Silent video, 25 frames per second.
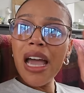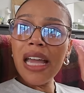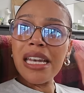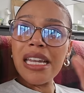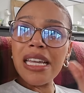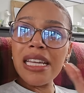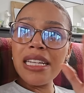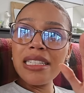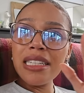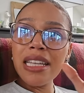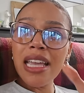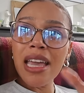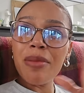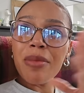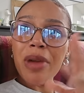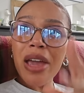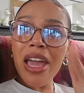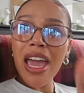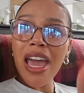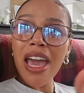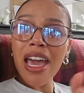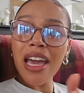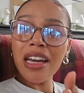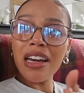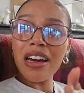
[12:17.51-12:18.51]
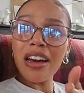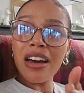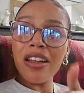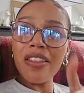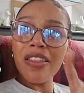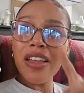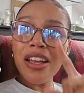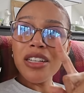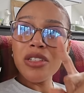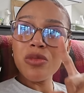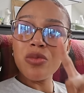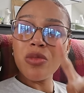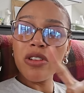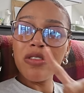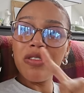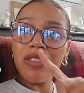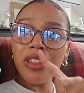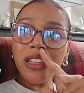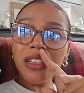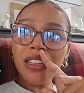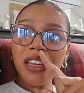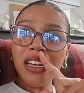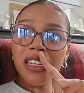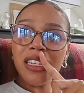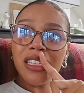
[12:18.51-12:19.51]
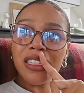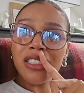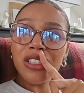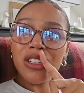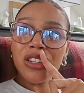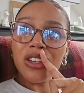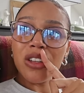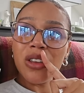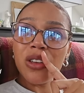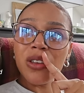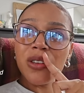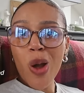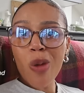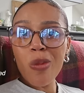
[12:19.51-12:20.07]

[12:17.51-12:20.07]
I need to get my hair cut. That is one thing that I need to do.